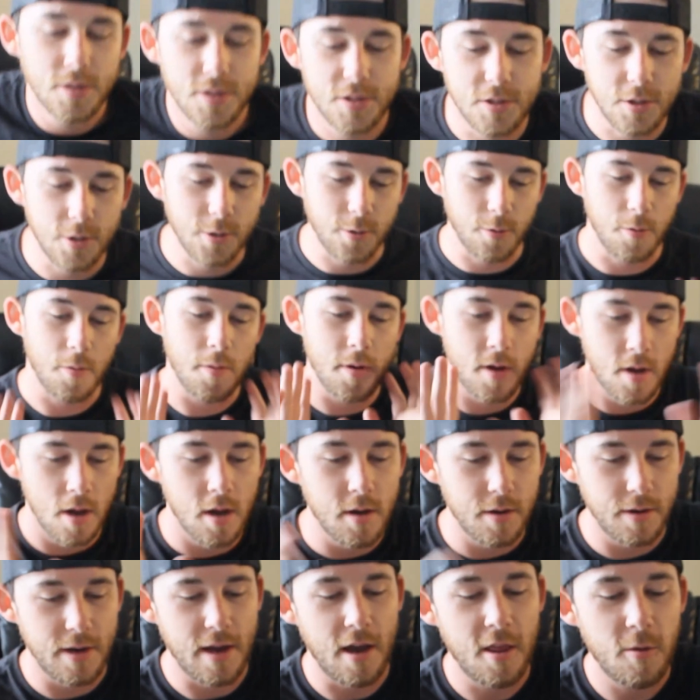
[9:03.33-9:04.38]
So
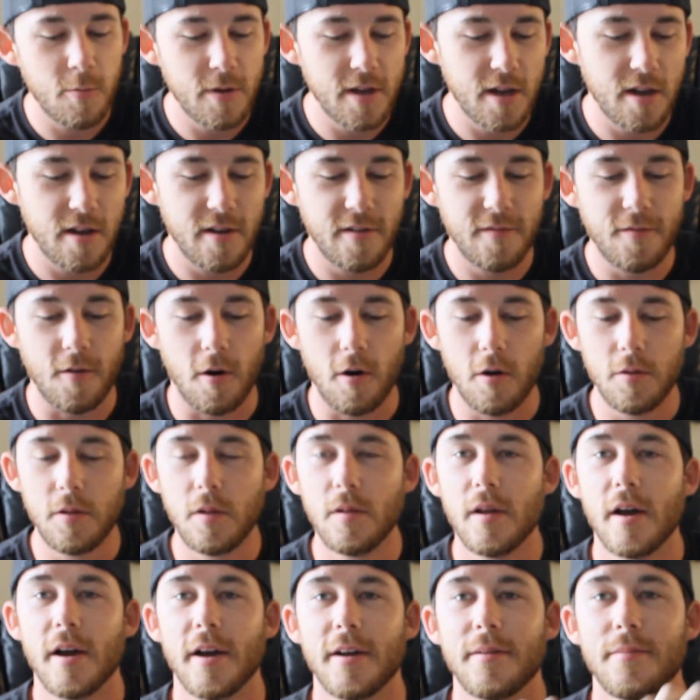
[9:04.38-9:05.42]
now that we have all the
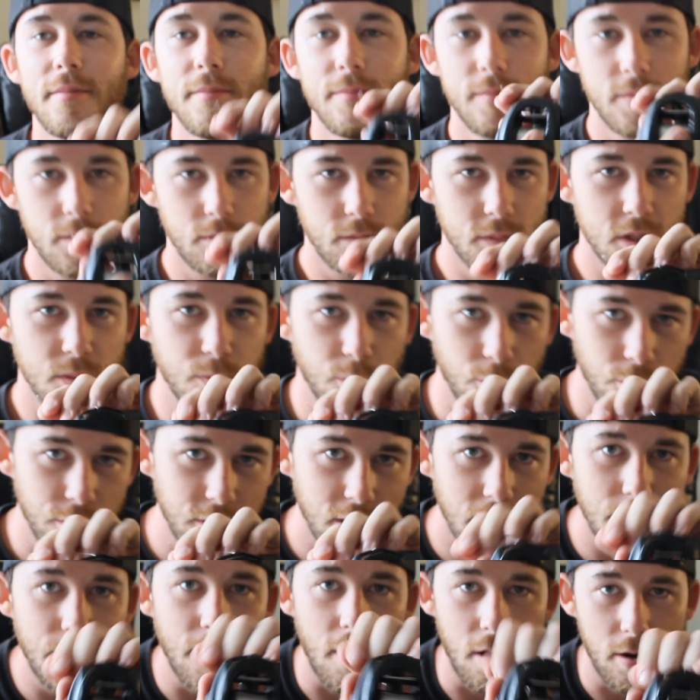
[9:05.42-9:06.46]
line spooled
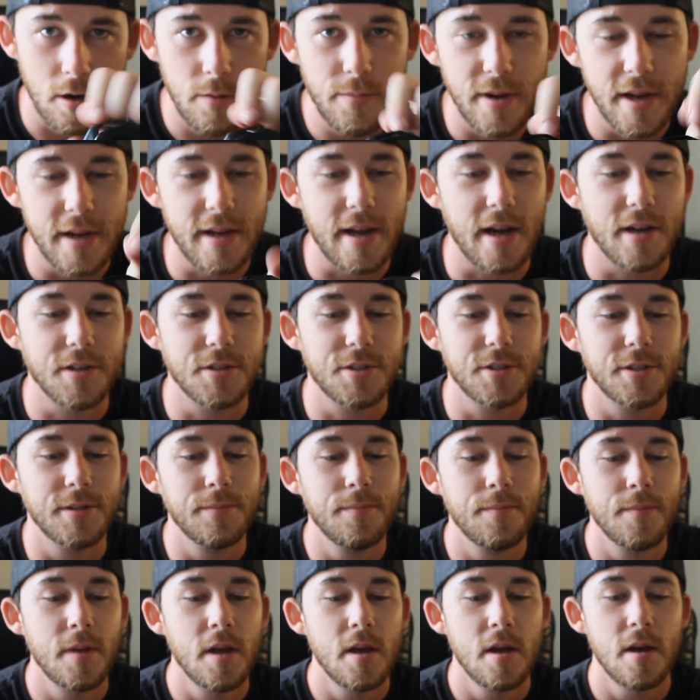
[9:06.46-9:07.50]
up on our
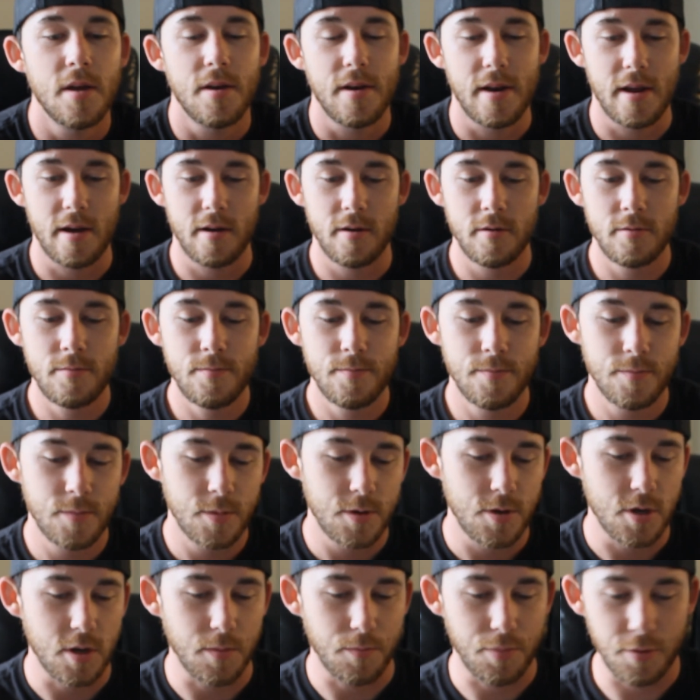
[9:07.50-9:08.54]
baitcaster, now
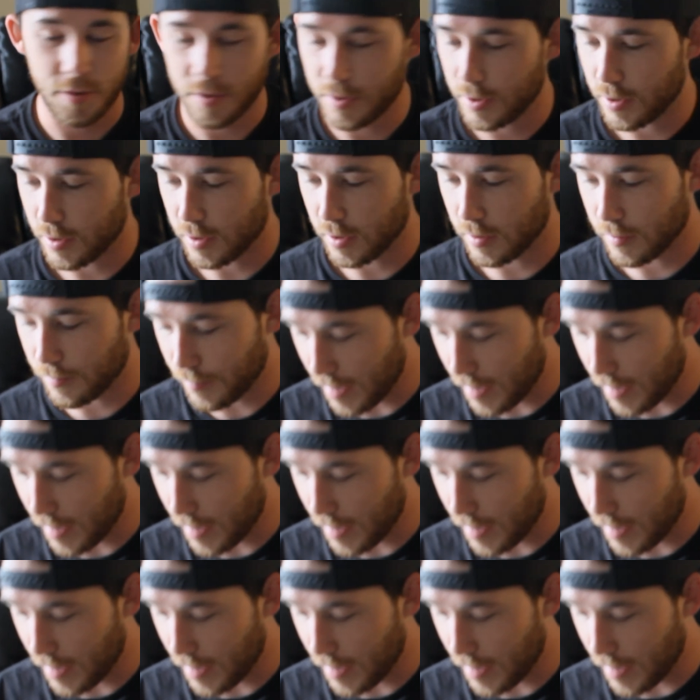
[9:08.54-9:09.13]
you can put your